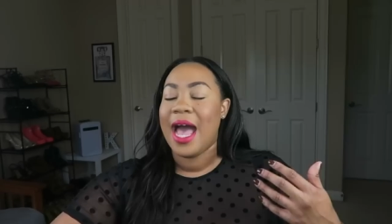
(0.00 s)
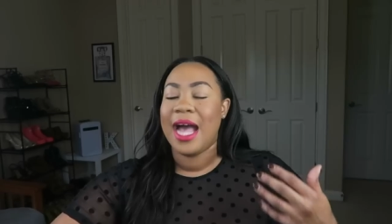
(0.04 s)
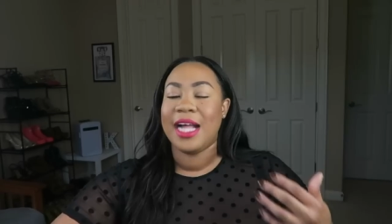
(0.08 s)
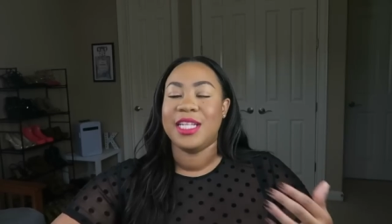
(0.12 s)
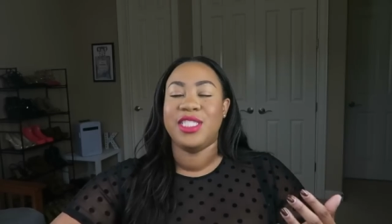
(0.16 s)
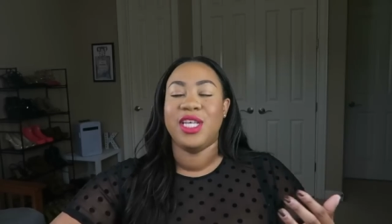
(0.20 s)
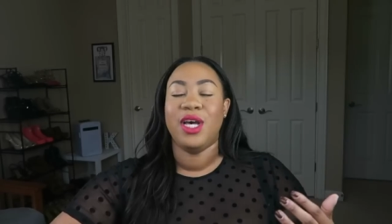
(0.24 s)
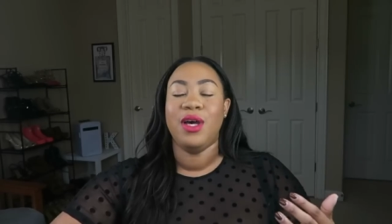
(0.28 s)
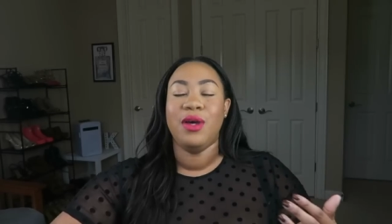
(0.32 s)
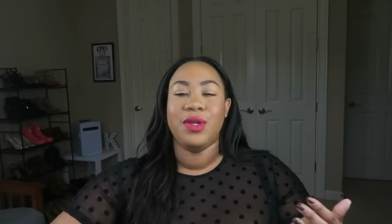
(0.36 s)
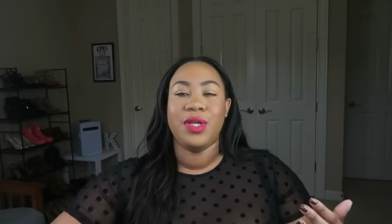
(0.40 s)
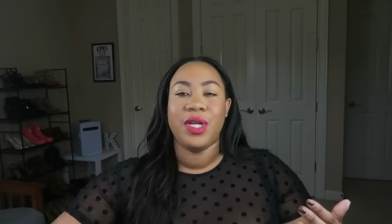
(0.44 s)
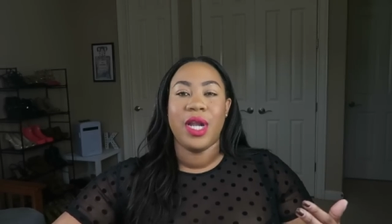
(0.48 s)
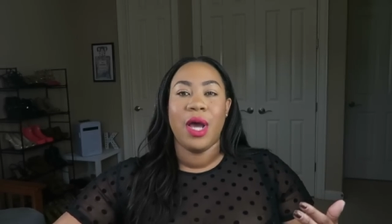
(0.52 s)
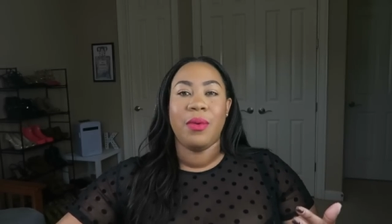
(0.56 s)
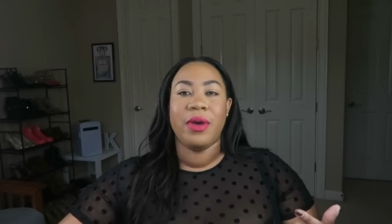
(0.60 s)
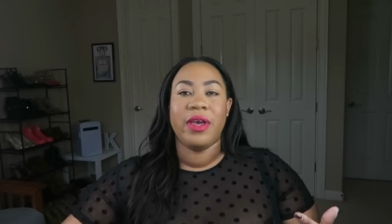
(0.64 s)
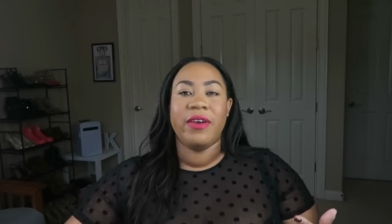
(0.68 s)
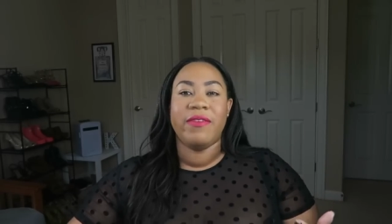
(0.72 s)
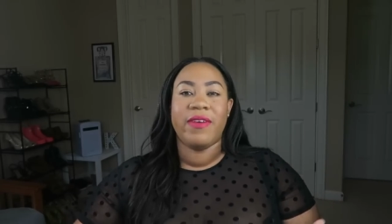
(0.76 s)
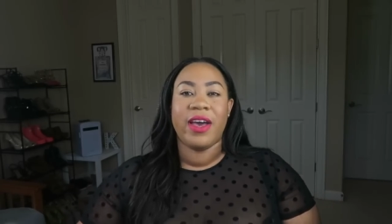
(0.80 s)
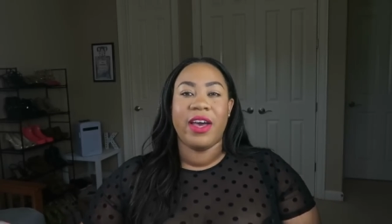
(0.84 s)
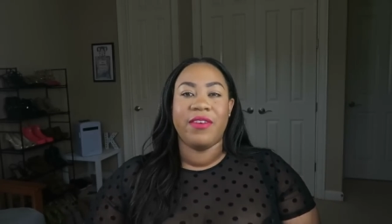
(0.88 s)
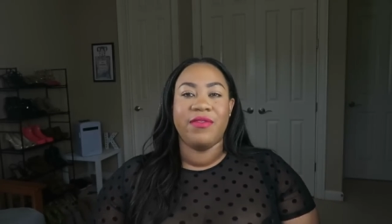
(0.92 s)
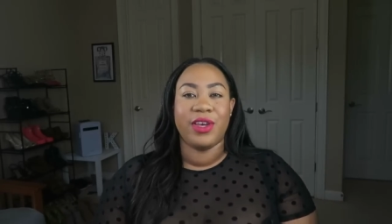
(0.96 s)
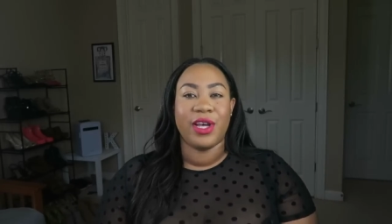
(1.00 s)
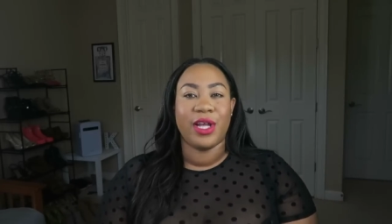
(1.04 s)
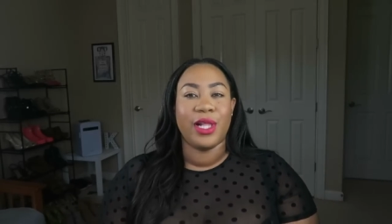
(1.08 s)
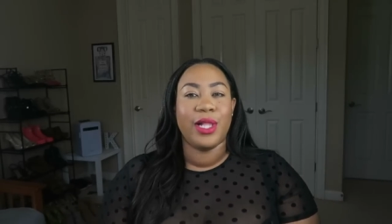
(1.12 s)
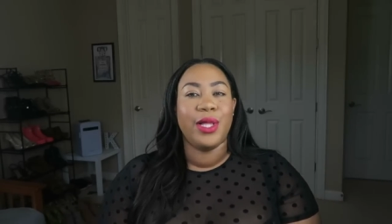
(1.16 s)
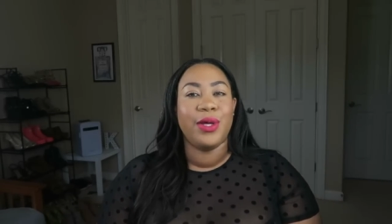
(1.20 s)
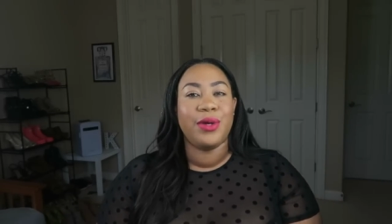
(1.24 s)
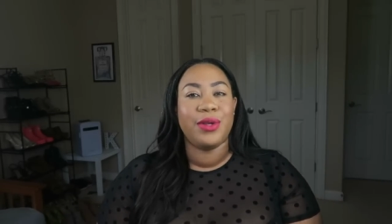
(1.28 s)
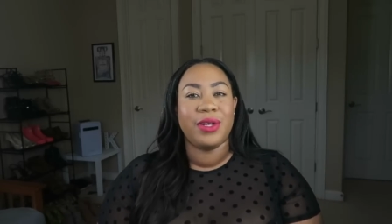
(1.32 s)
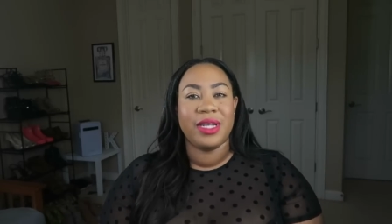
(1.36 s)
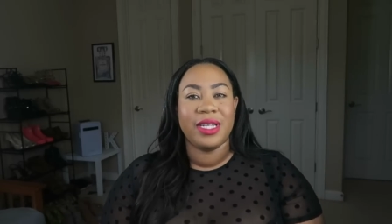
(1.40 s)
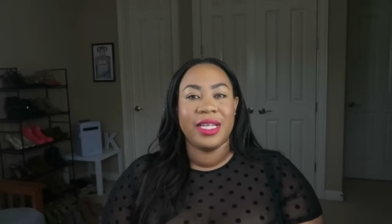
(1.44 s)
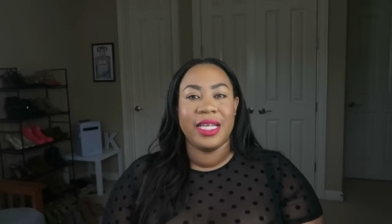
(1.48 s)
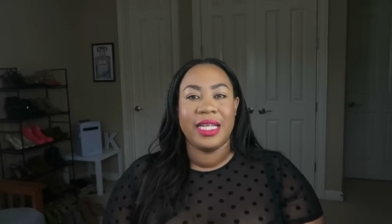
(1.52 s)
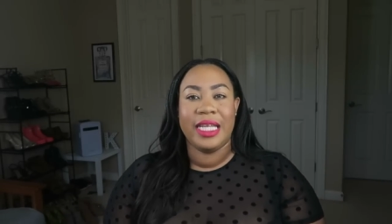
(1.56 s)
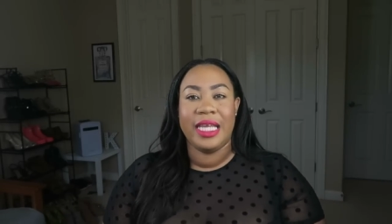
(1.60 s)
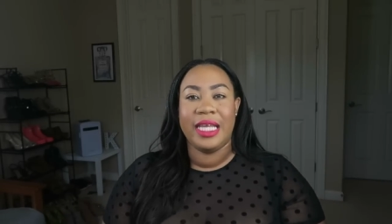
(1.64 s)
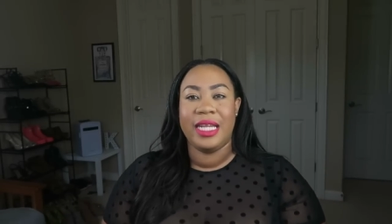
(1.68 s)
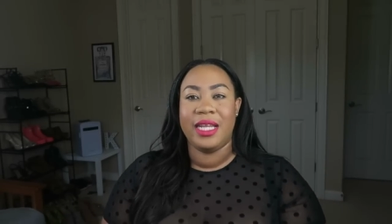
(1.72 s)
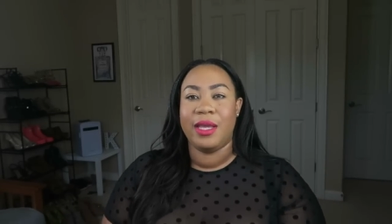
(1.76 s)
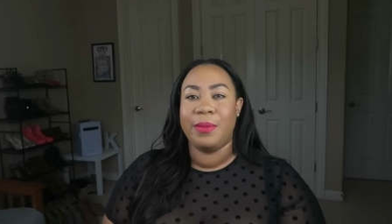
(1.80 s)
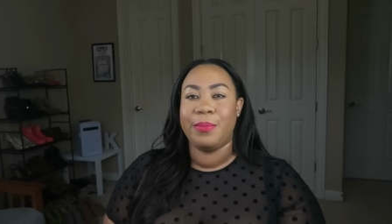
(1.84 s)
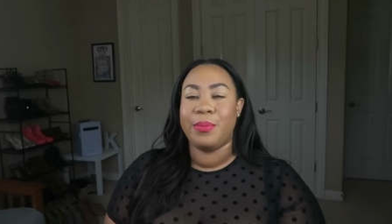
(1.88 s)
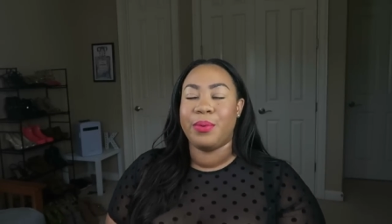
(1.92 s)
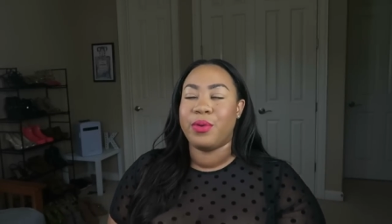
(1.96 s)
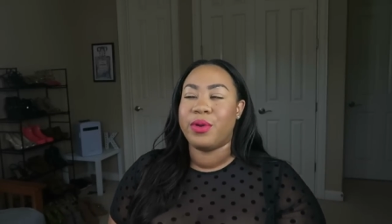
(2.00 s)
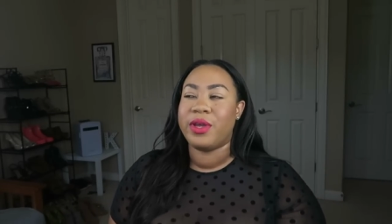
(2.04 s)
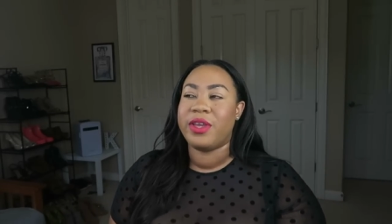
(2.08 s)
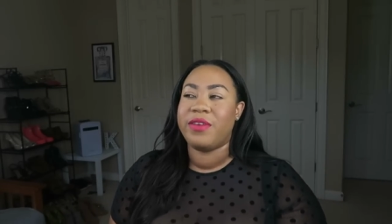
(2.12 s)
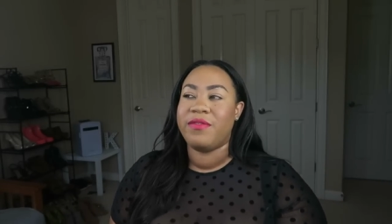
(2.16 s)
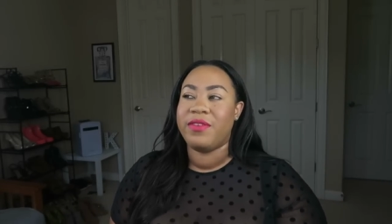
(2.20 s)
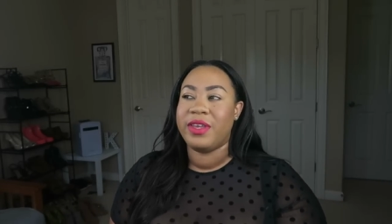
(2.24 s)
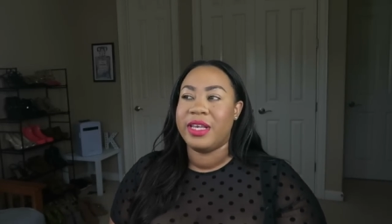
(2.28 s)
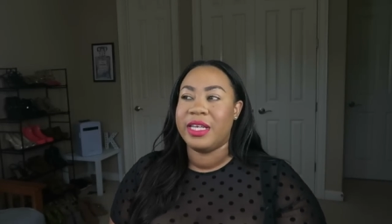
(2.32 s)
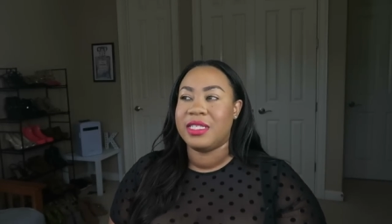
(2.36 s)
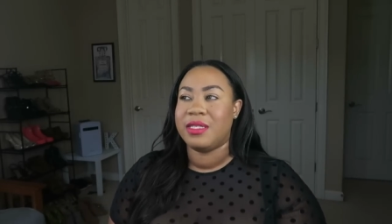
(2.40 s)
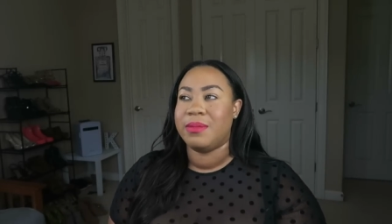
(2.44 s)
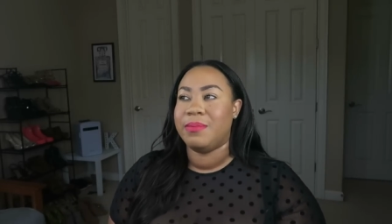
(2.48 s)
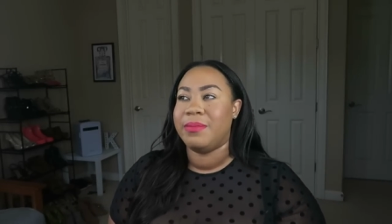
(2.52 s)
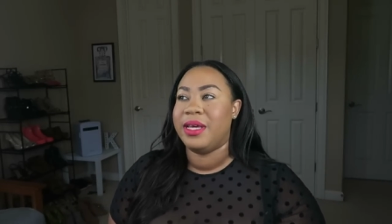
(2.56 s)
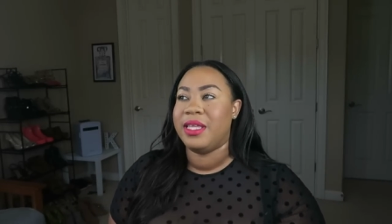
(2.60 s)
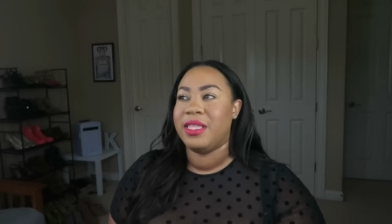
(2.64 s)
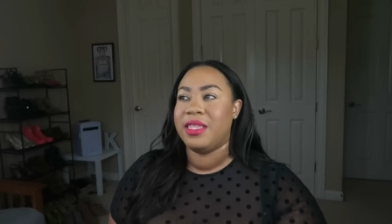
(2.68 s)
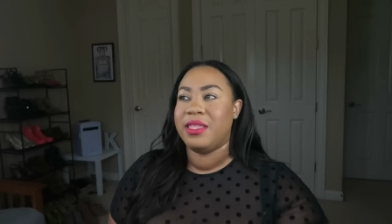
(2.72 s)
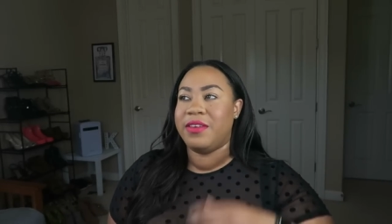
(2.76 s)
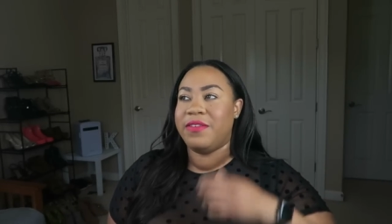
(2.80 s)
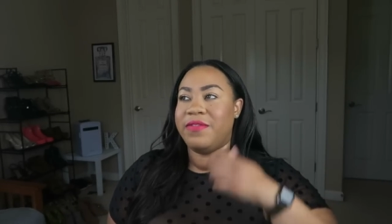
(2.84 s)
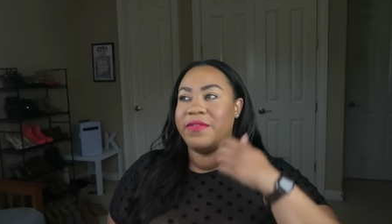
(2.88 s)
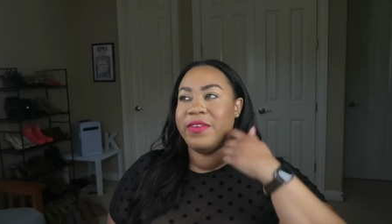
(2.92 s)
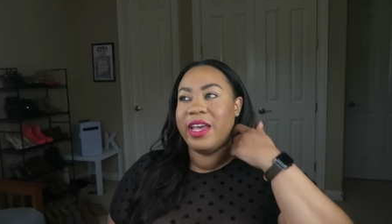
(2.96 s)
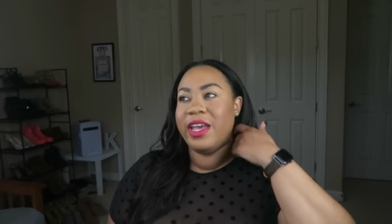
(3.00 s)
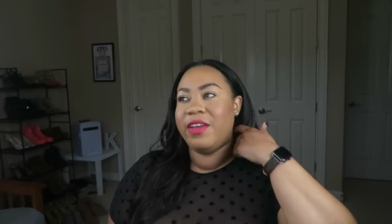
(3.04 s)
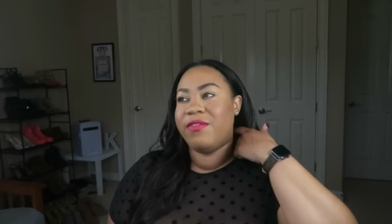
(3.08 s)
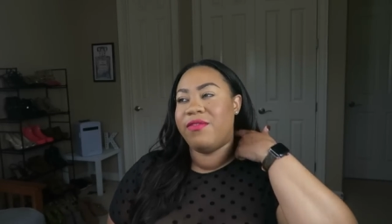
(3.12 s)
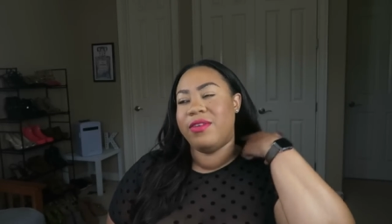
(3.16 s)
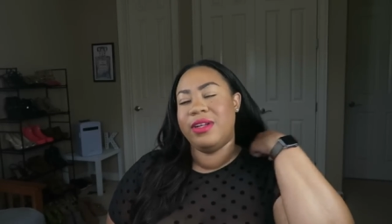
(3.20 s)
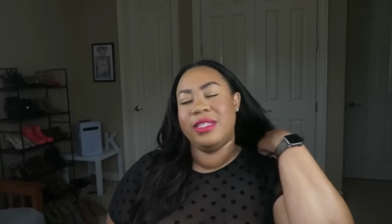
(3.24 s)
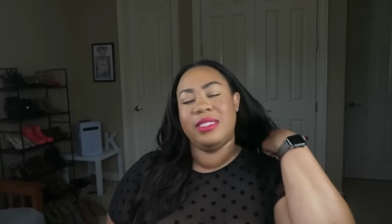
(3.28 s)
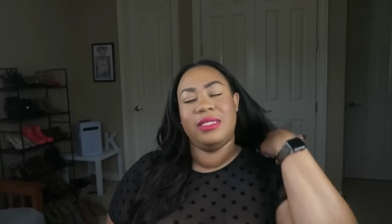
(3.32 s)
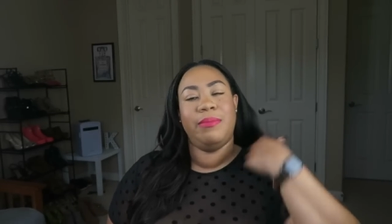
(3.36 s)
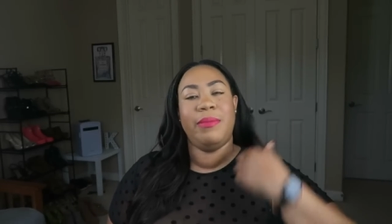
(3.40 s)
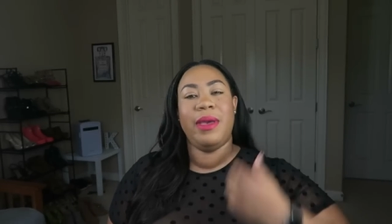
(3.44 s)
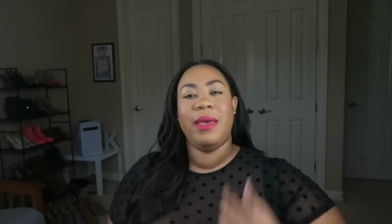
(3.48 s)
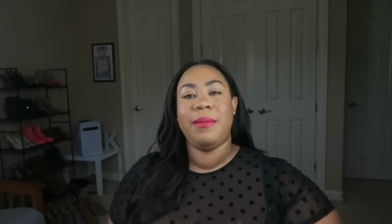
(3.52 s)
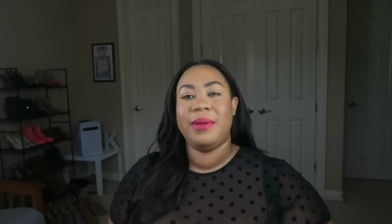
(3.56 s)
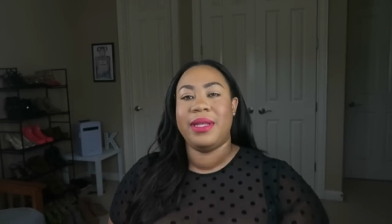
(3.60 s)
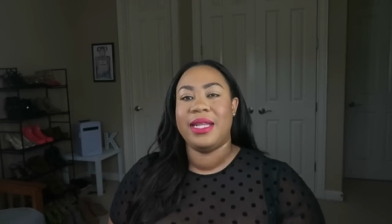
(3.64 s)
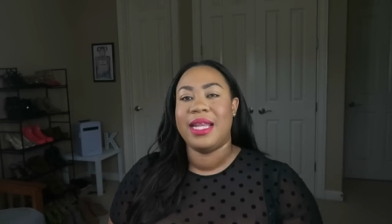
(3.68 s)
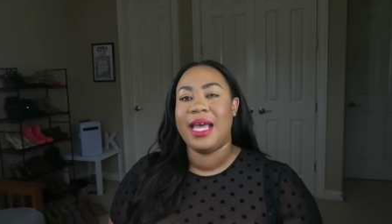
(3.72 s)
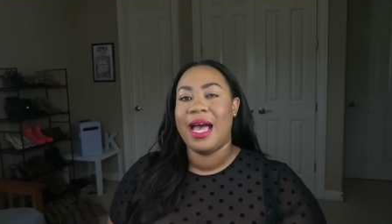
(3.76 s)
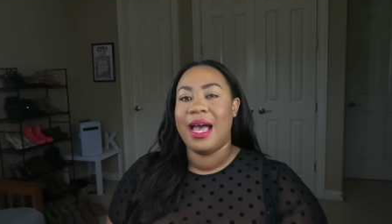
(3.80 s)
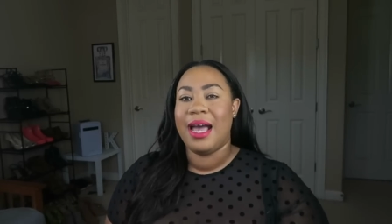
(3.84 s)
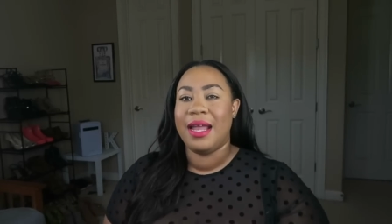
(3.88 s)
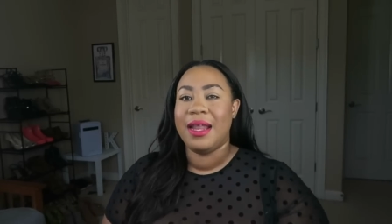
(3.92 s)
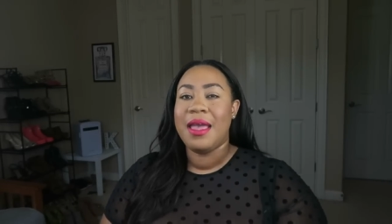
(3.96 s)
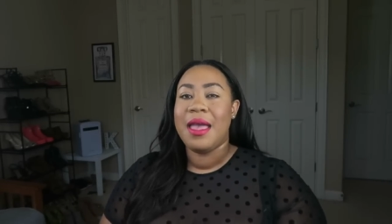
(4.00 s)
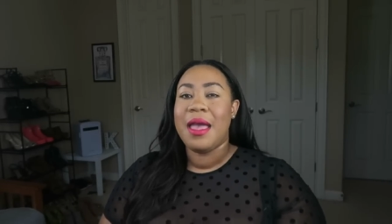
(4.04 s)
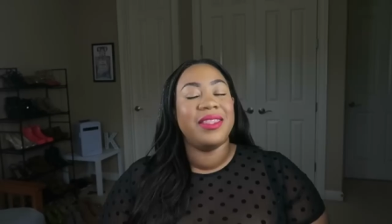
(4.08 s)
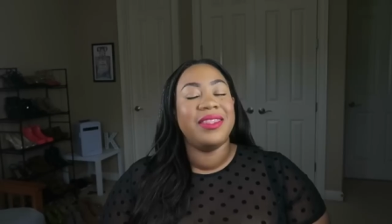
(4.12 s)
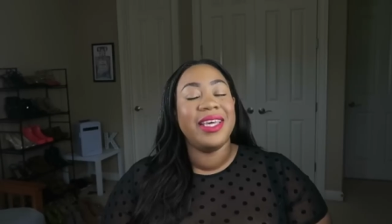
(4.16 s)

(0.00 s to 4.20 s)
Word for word: I don't know if I've included it in a previous monthly favorites, maybe not.